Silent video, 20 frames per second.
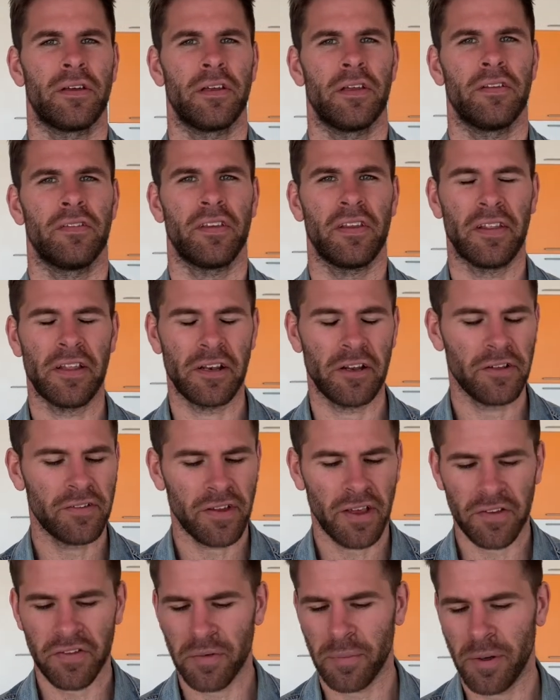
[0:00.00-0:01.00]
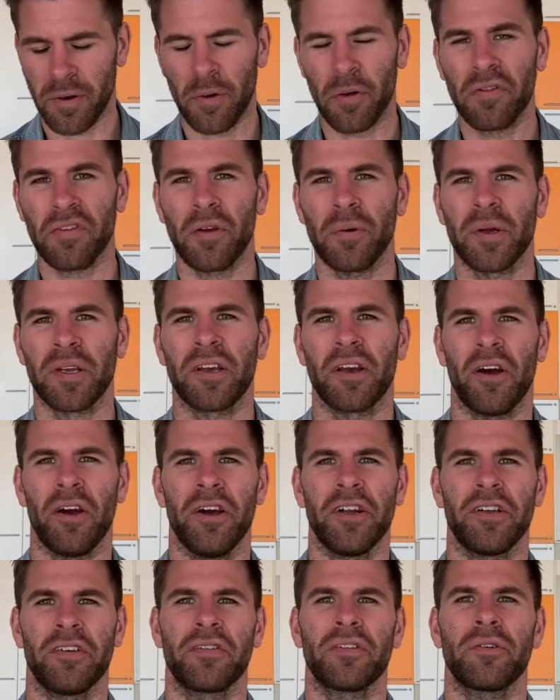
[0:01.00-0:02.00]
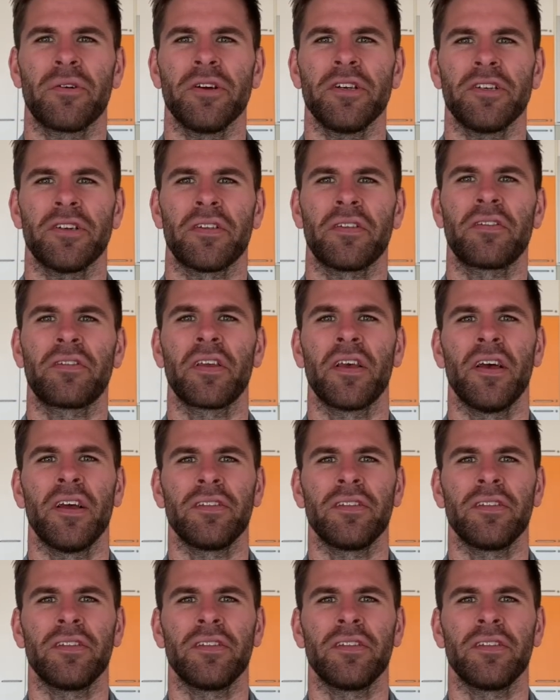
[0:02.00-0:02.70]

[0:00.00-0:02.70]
See, the New Testament also encourages Christians